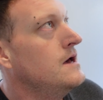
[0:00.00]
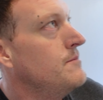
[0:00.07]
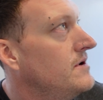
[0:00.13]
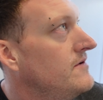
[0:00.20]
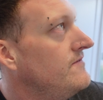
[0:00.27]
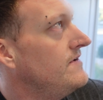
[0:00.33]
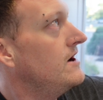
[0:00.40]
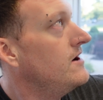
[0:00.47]

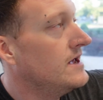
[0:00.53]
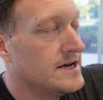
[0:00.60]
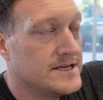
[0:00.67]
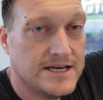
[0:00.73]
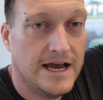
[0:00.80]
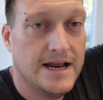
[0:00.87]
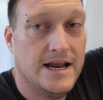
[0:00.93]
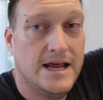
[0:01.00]
but very
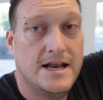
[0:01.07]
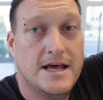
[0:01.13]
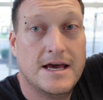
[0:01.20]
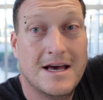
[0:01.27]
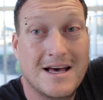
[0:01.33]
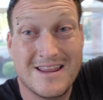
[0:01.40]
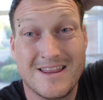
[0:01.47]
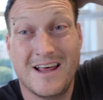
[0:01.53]
excited,
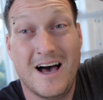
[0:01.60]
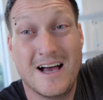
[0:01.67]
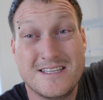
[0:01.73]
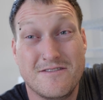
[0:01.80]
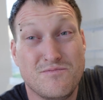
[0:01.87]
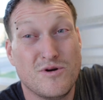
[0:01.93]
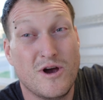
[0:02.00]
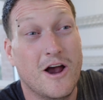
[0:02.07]
lots
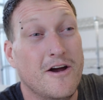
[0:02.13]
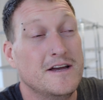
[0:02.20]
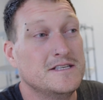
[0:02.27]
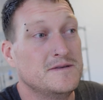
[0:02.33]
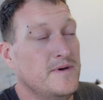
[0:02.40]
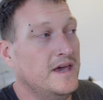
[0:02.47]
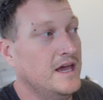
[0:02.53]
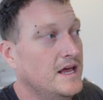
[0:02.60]
of
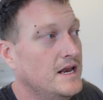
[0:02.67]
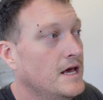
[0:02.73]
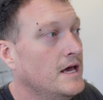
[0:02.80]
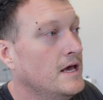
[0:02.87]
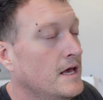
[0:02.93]
progress made.